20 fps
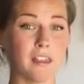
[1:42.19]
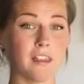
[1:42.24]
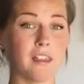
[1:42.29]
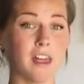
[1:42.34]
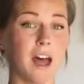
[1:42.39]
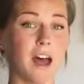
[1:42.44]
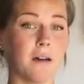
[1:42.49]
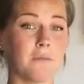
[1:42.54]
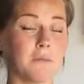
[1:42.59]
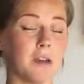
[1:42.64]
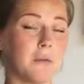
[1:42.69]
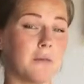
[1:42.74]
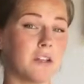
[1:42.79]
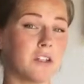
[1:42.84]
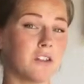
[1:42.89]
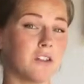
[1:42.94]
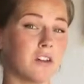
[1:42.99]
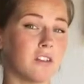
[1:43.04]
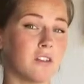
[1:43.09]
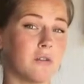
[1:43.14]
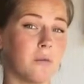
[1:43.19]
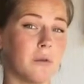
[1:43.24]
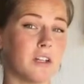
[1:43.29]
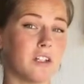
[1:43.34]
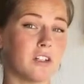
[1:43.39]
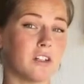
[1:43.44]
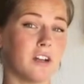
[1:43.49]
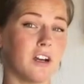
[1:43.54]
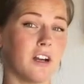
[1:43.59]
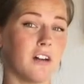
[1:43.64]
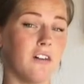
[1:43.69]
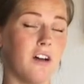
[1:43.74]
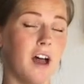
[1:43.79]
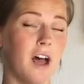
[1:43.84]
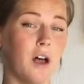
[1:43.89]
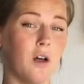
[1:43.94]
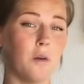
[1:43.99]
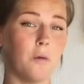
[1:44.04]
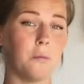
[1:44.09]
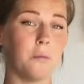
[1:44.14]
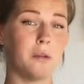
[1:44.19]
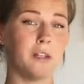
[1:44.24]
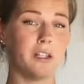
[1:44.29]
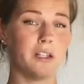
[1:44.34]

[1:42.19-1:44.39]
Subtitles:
that maybe during the winter it'll help